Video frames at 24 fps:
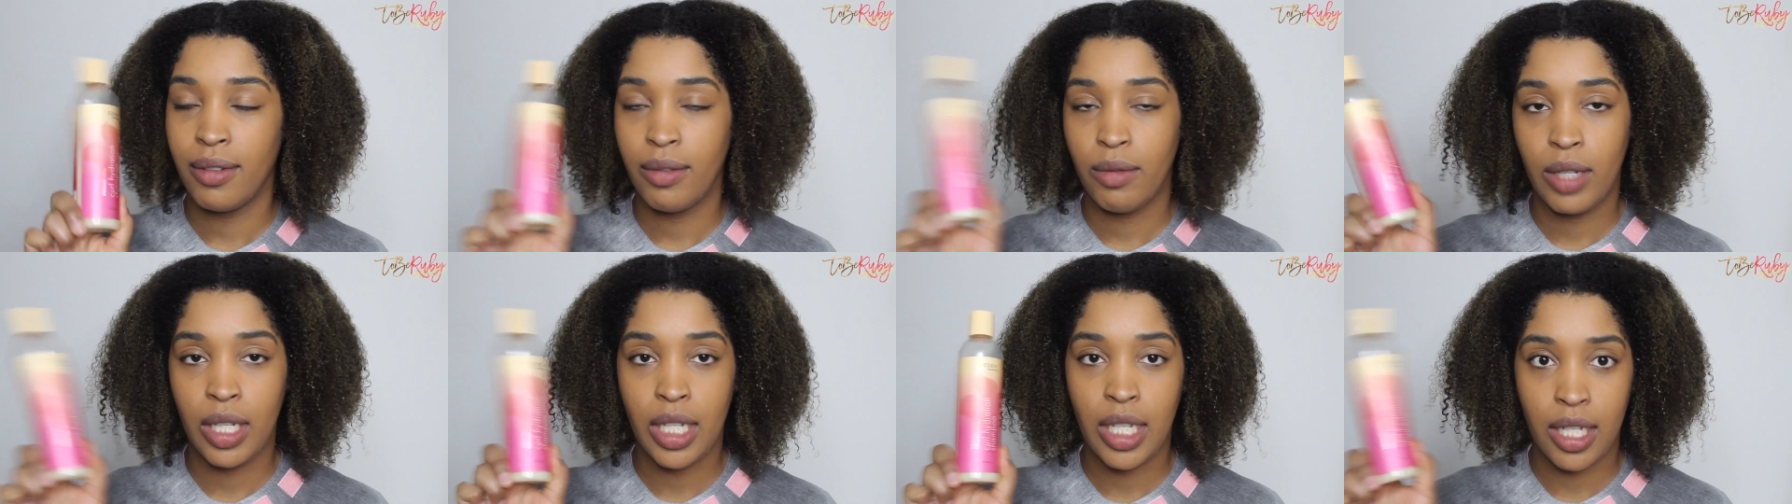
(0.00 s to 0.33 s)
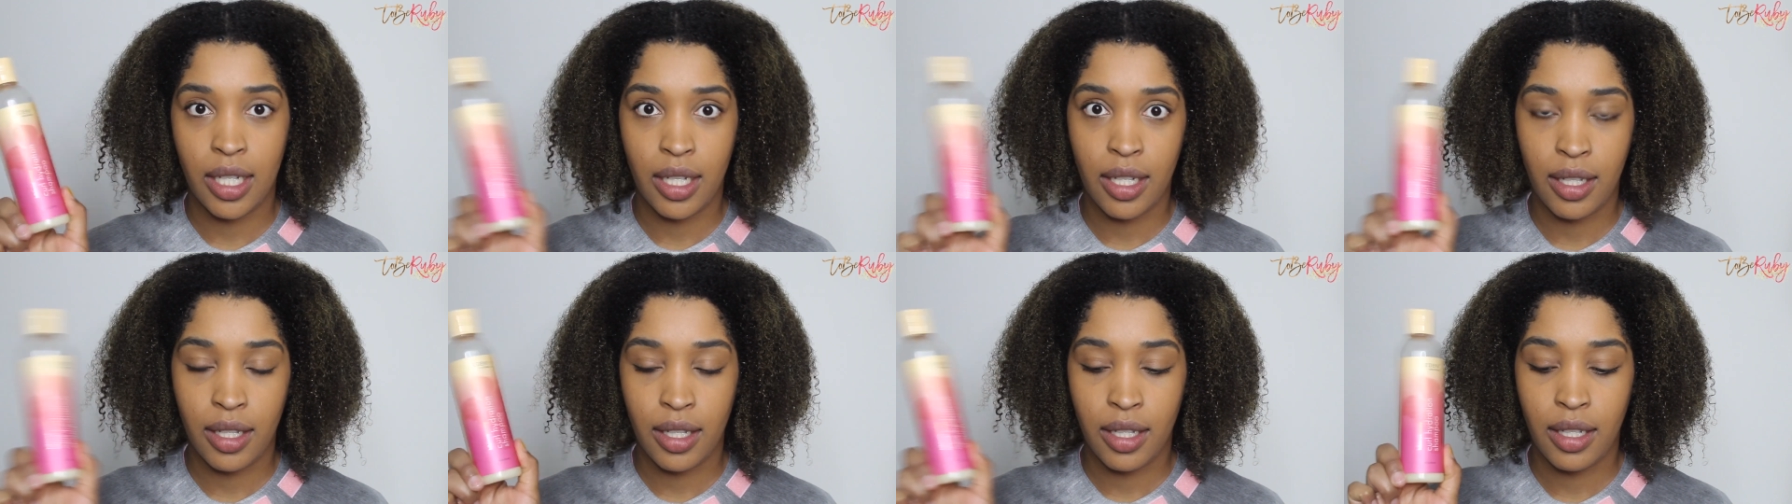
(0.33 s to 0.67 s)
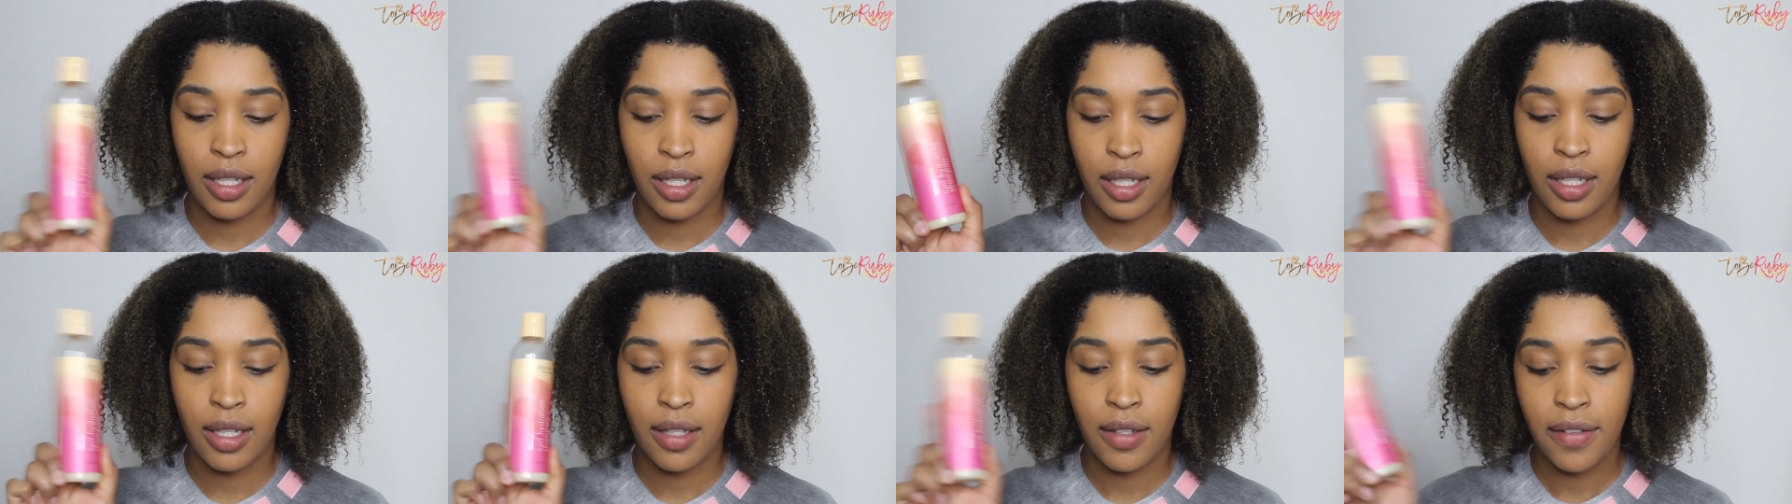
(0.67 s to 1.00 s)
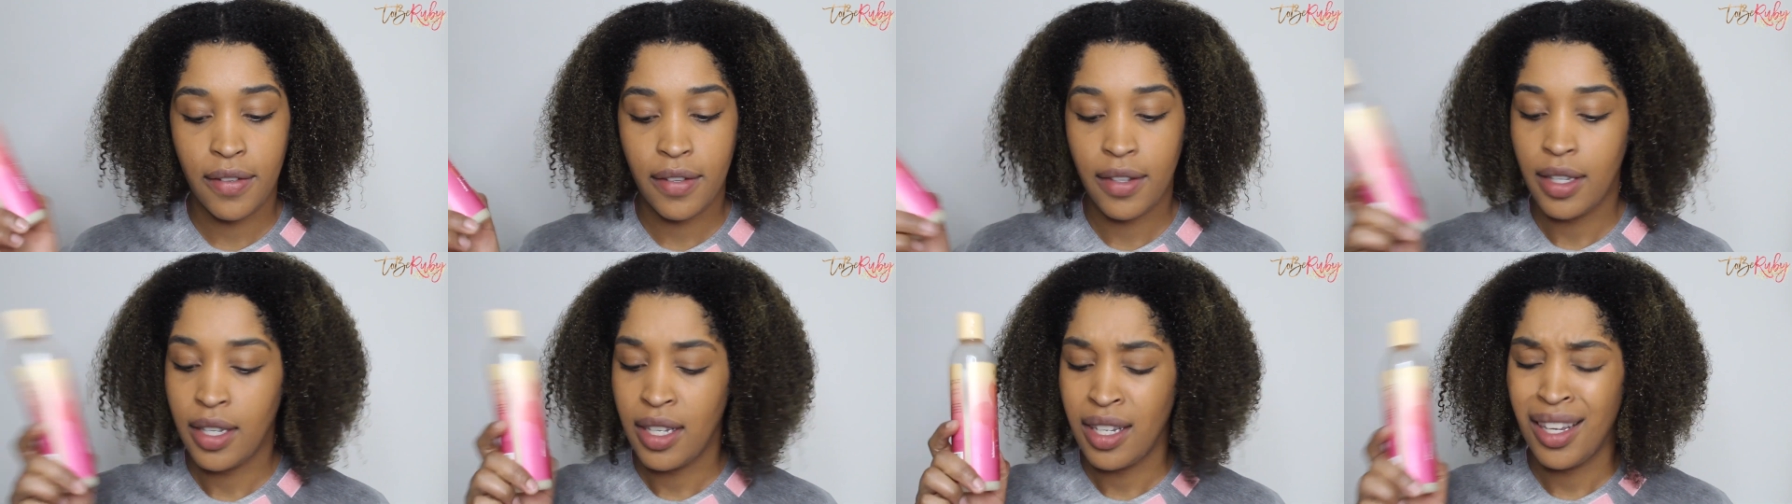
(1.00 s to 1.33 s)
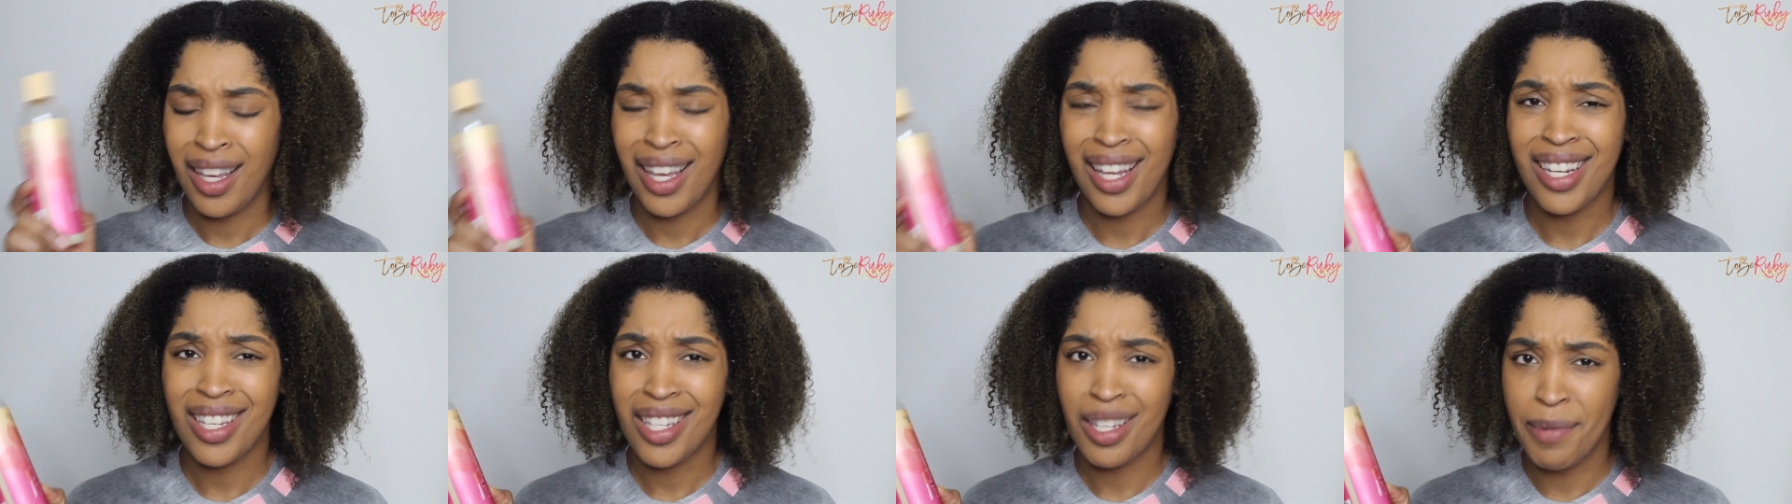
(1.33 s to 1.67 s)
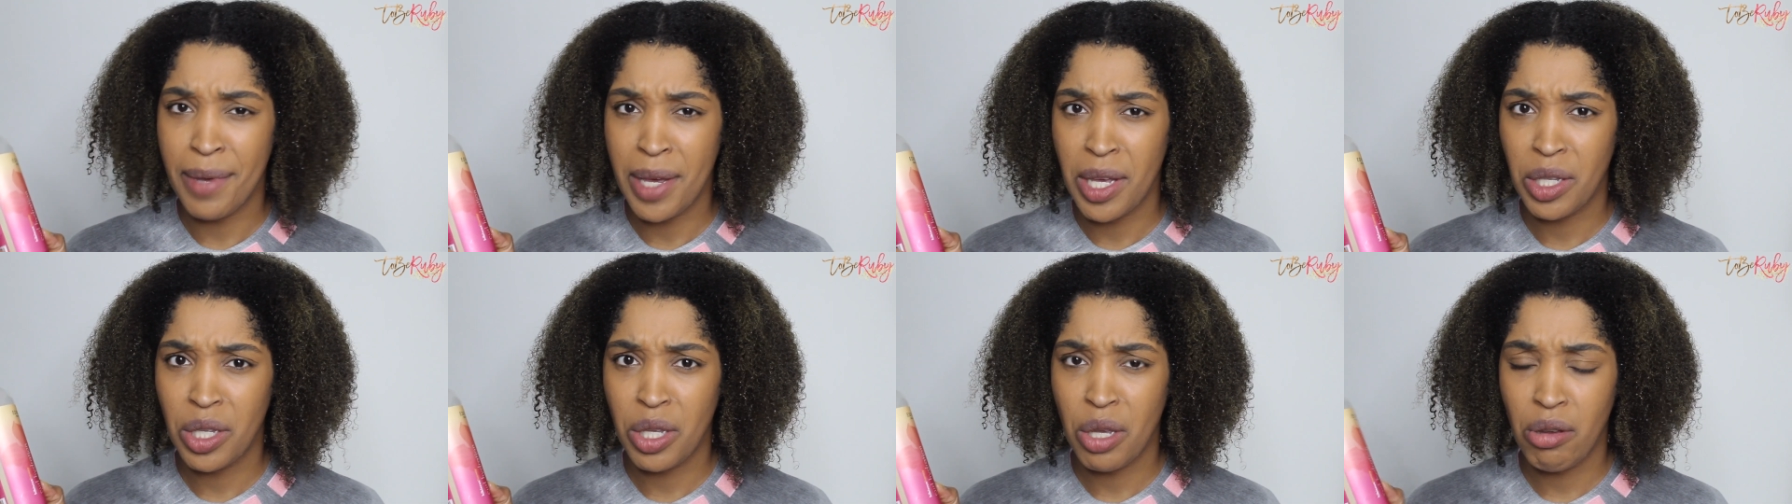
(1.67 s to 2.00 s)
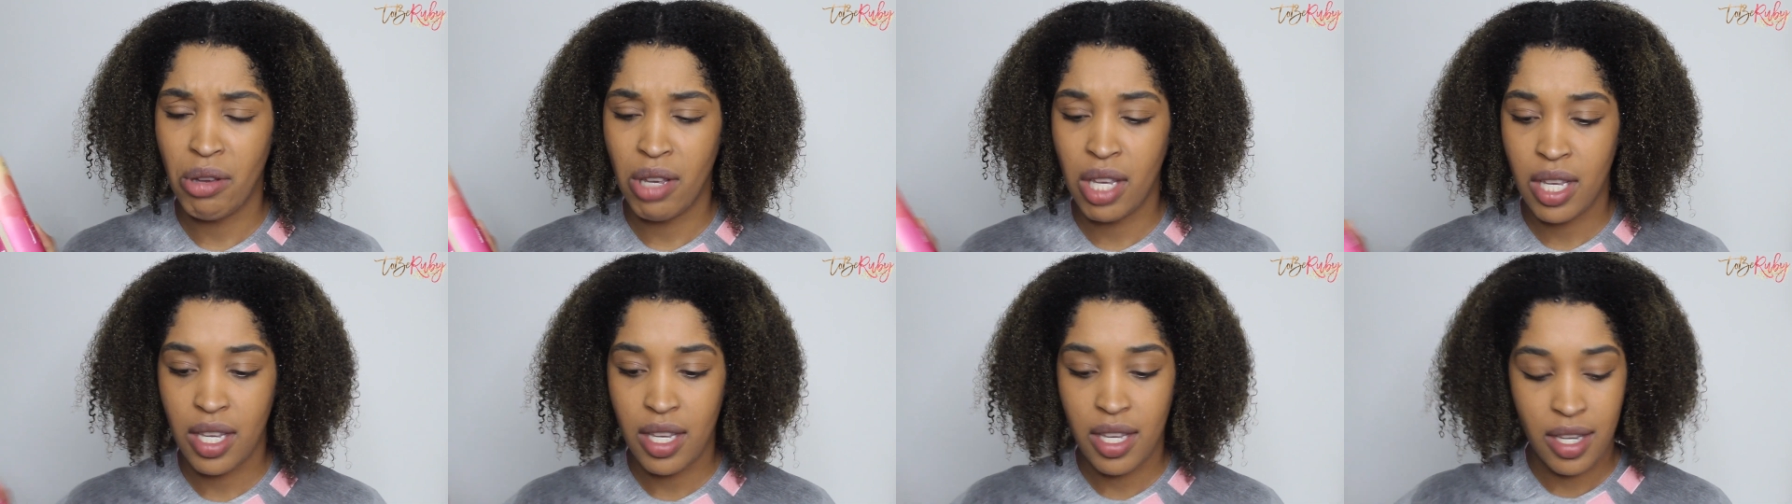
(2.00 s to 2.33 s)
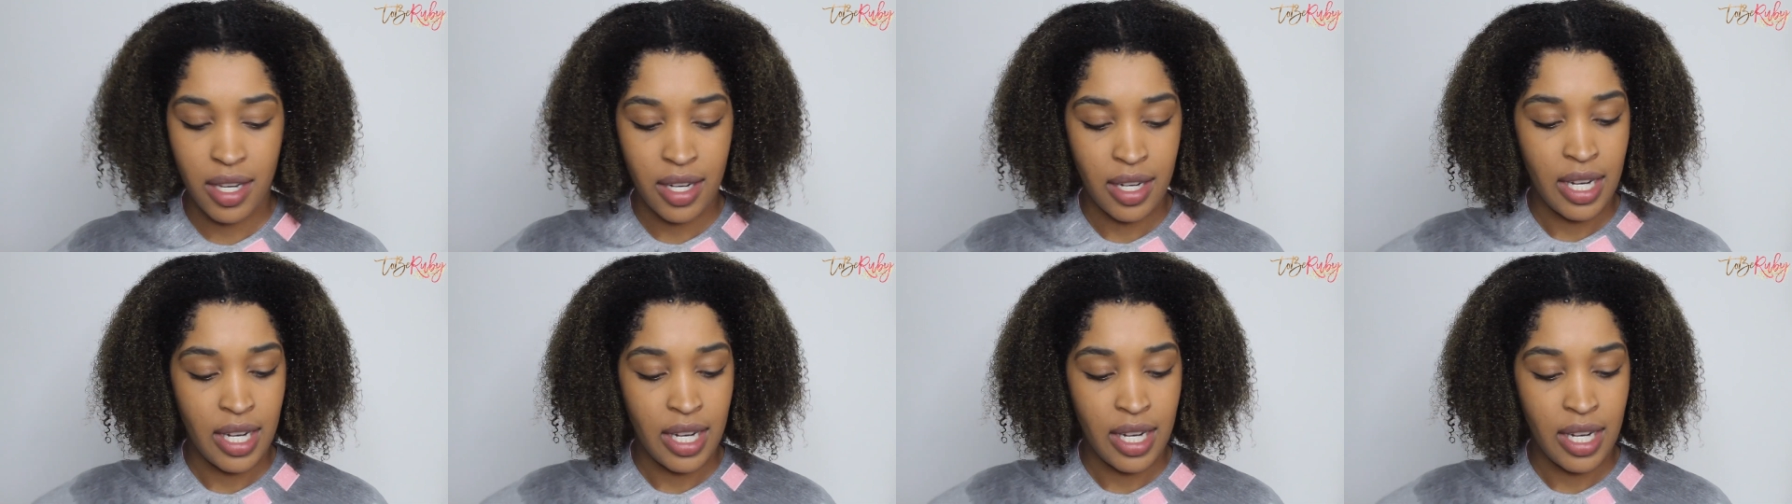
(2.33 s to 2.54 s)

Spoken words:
which I love, and it smells so good.